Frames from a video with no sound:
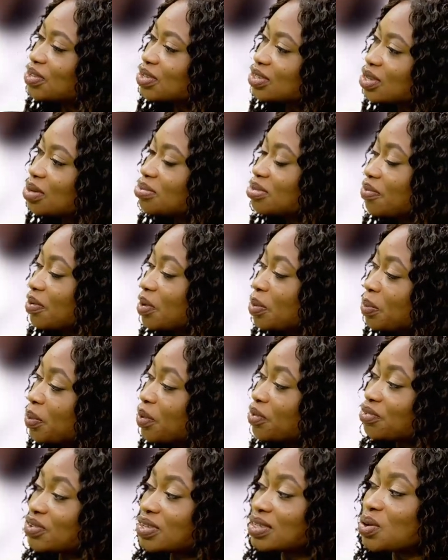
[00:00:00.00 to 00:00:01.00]
or some developing
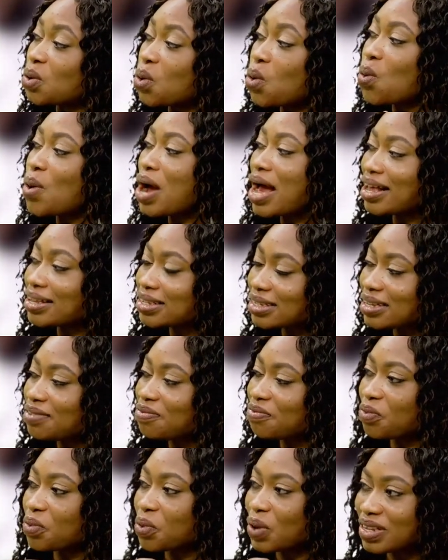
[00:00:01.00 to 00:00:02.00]
countries go
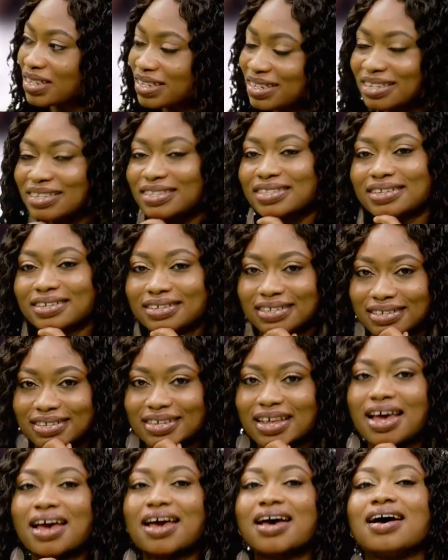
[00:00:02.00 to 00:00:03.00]
asking for assistance,
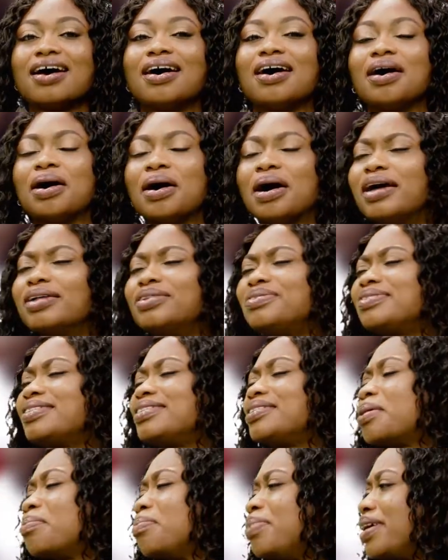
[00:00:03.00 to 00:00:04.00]
how do you
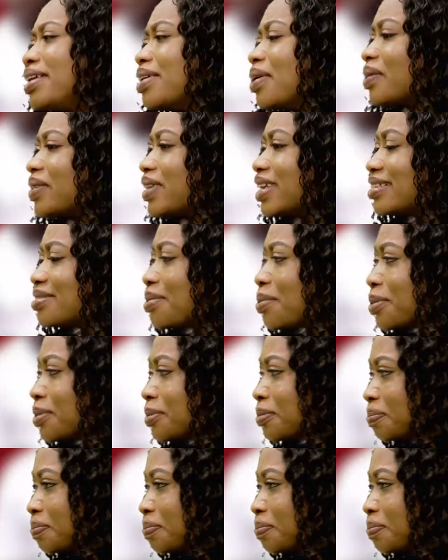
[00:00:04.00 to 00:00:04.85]
see that playing out later on?